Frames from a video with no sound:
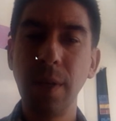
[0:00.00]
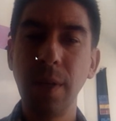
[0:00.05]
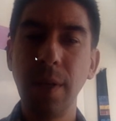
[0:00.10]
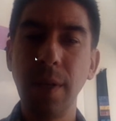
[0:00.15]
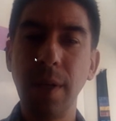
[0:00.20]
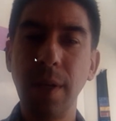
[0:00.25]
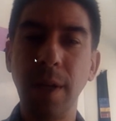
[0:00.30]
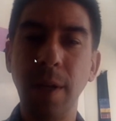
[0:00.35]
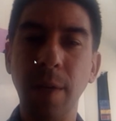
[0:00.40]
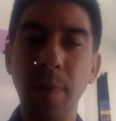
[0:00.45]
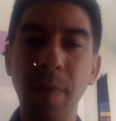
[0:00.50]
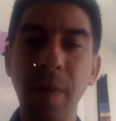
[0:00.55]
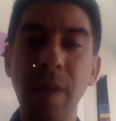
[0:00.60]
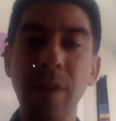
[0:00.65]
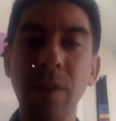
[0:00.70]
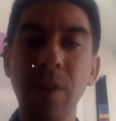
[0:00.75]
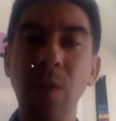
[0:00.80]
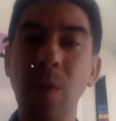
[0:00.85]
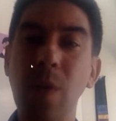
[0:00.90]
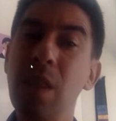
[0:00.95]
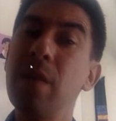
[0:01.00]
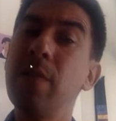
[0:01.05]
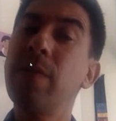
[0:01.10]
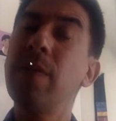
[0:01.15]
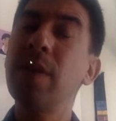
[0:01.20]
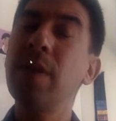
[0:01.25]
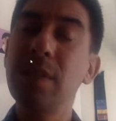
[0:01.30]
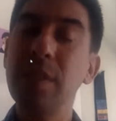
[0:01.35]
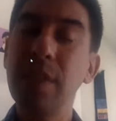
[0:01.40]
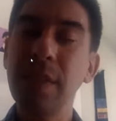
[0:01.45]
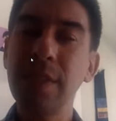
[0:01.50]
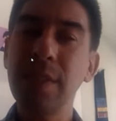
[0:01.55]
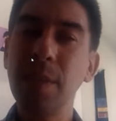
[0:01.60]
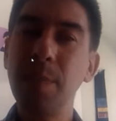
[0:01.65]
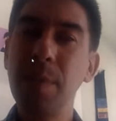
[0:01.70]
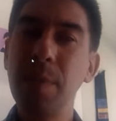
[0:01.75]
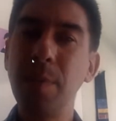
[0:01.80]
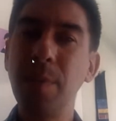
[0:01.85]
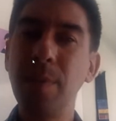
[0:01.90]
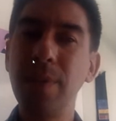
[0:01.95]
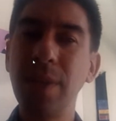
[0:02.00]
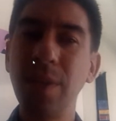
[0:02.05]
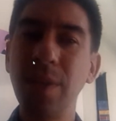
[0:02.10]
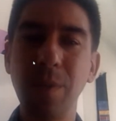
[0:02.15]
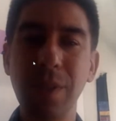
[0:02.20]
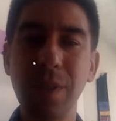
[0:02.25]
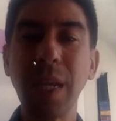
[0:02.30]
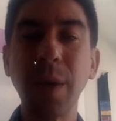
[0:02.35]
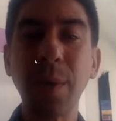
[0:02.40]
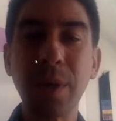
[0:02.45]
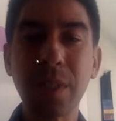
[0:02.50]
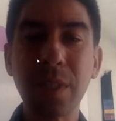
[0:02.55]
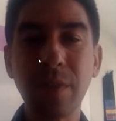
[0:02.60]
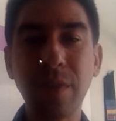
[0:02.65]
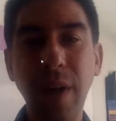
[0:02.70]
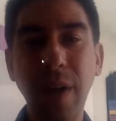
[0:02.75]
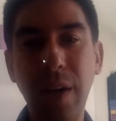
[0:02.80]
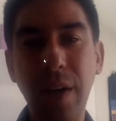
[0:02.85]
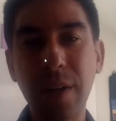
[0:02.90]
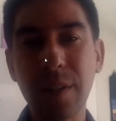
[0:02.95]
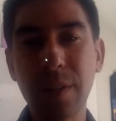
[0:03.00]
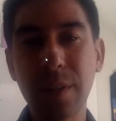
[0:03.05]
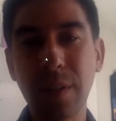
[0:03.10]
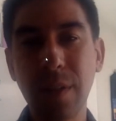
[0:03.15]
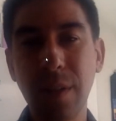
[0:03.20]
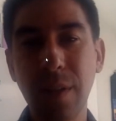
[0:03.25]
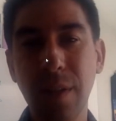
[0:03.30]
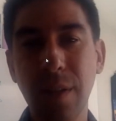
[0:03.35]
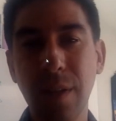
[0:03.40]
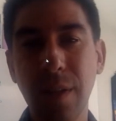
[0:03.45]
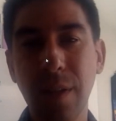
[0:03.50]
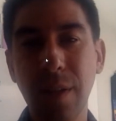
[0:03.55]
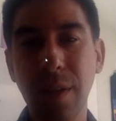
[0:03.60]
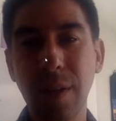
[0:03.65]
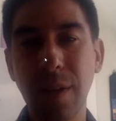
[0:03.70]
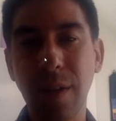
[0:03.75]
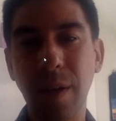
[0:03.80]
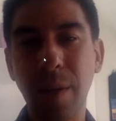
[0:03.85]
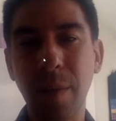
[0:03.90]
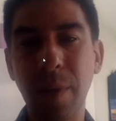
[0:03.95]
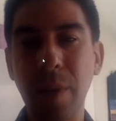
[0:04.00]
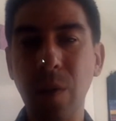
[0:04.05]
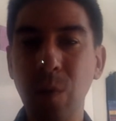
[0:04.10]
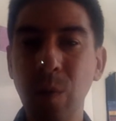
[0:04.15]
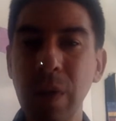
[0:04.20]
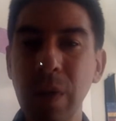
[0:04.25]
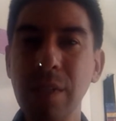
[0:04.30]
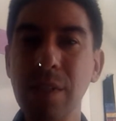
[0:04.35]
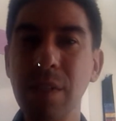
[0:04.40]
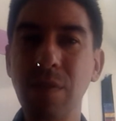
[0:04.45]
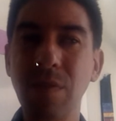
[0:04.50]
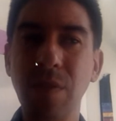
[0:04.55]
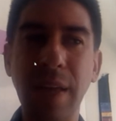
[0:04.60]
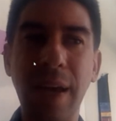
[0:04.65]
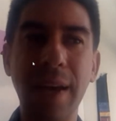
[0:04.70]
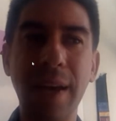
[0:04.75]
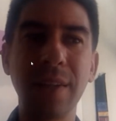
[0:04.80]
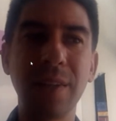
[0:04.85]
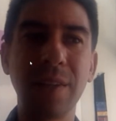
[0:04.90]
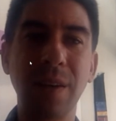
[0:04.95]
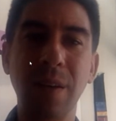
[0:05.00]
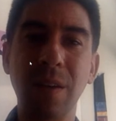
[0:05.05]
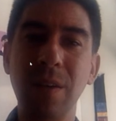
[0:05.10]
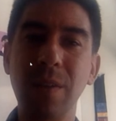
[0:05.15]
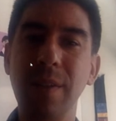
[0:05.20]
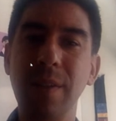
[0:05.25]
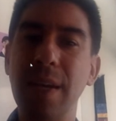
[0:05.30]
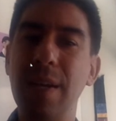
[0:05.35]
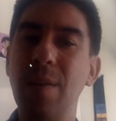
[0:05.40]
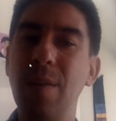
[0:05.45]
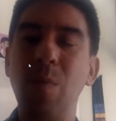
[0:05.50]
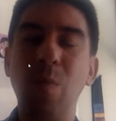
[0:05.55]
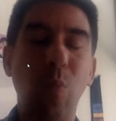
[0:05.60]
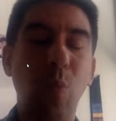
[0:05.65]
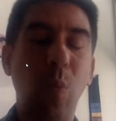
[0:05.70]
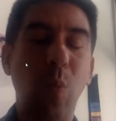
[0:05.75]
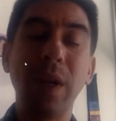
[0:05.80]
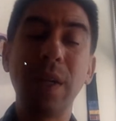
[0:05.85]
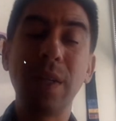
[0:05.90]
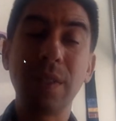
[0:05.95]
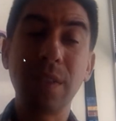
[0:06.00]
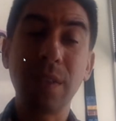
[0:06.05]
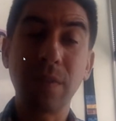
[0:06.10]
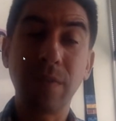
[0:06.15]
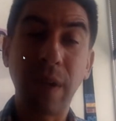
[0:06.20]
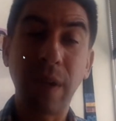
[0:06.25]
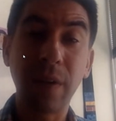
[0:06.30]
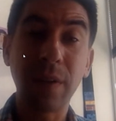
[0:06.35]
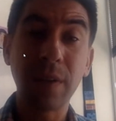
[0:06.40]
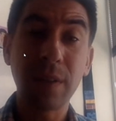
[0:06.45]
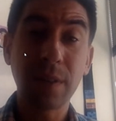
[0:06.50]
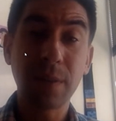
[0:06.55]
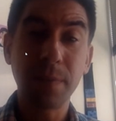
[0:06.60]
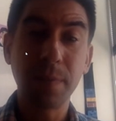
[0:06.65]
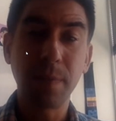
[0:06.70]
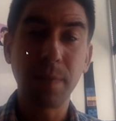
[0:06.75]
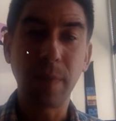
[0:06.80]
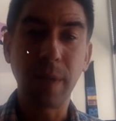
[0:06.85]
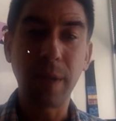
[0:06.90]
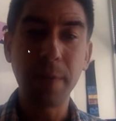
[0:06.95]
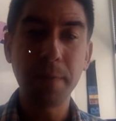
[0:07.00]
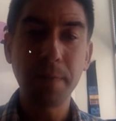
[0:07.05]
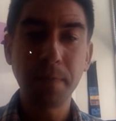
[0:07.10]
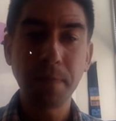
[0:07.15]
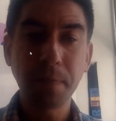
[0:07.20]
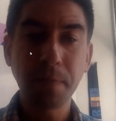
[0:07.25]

And so one of the first things that people did was sequence the virus. And the reason for that is to understand, what is this virus, right?